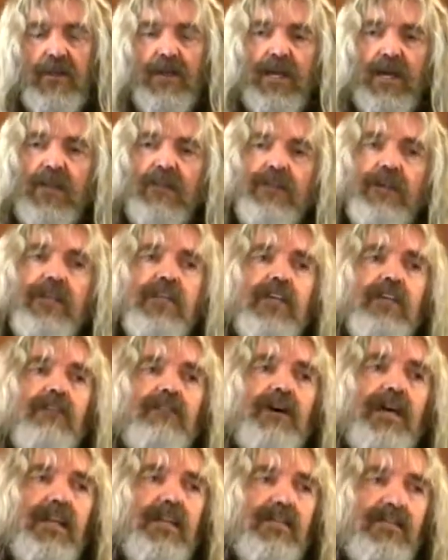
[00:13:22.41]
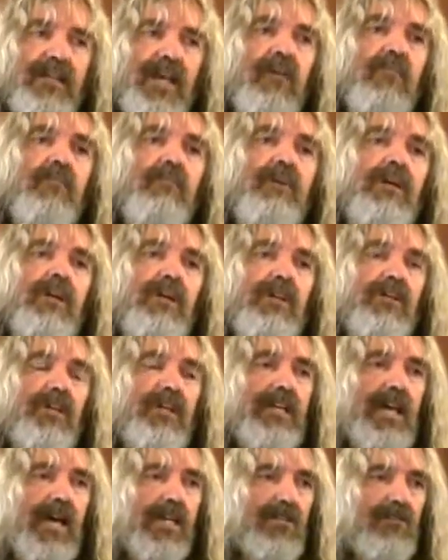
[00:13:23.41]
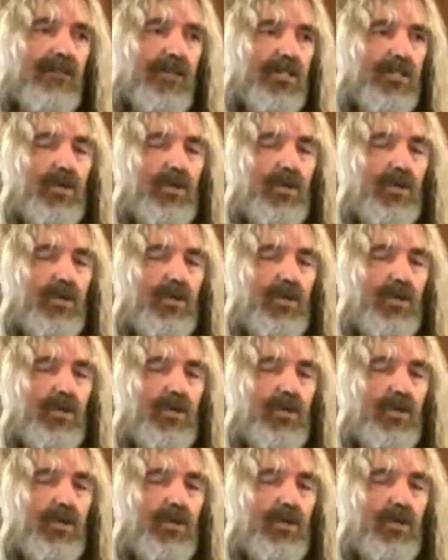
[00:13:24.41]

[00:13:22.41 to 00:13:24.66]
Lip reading: And then he invites them to catch fish.